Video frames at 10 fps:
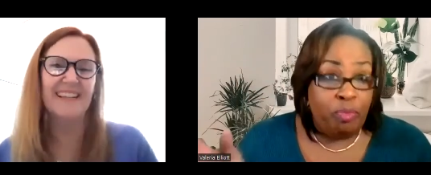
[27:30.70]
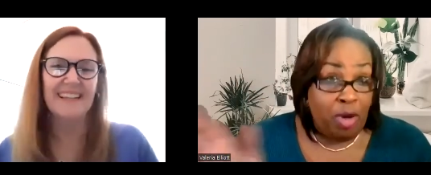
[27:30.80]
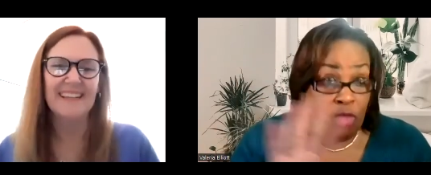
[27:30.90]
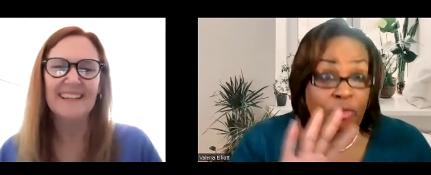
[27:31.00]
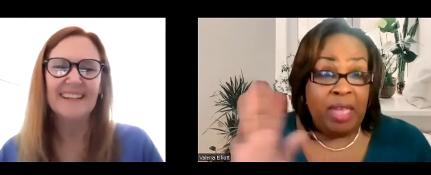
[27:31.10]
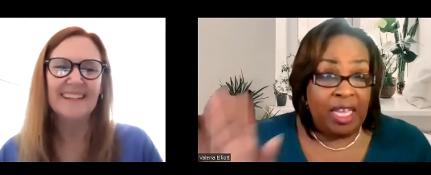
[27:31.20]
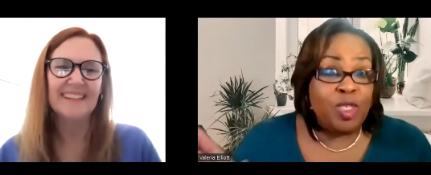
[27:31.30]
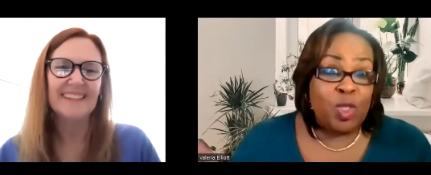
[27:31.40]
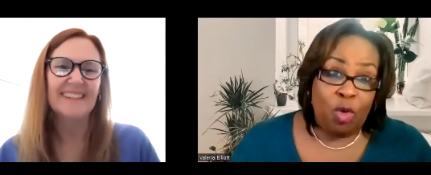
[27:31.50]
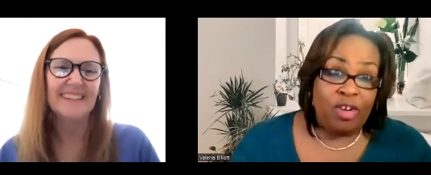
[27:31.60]
Speaker 1: both being
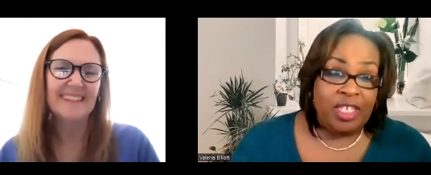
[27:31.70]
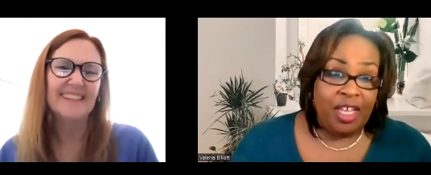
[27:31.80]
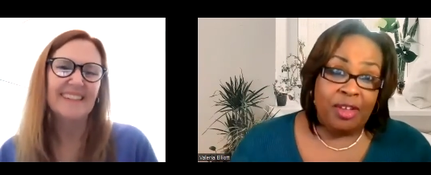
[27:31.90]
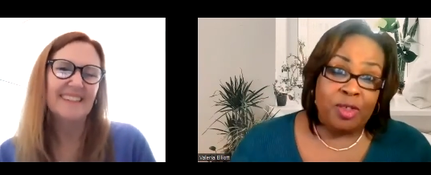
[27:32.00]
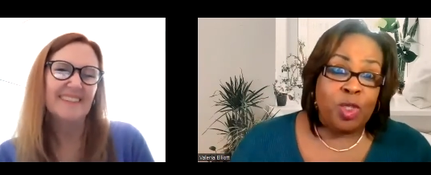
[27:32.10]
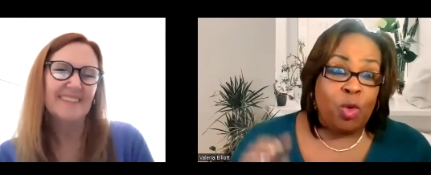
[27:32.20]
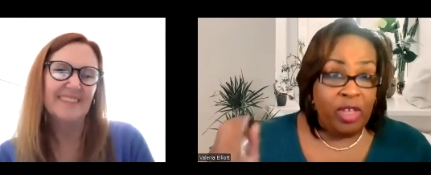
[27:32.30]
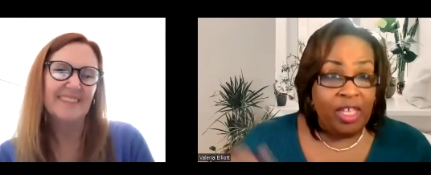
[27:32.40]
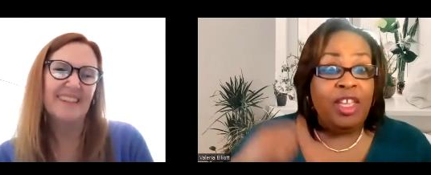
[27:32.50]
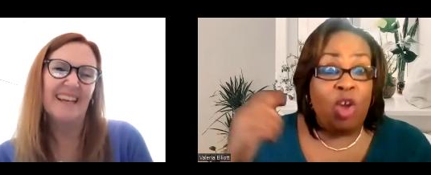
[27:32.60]
storytellers so we
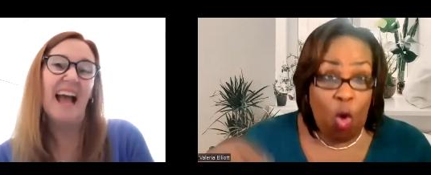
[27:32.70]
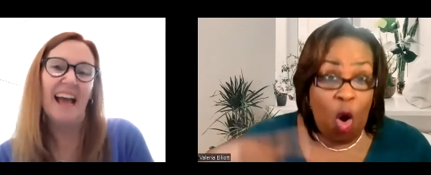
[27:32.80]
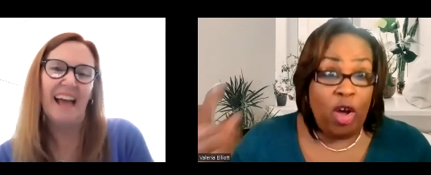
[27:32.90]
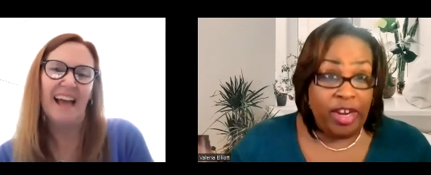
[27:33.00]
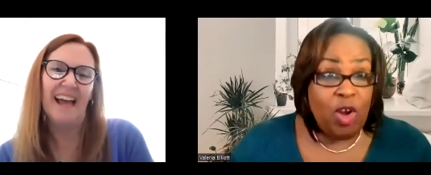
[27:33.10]
can go on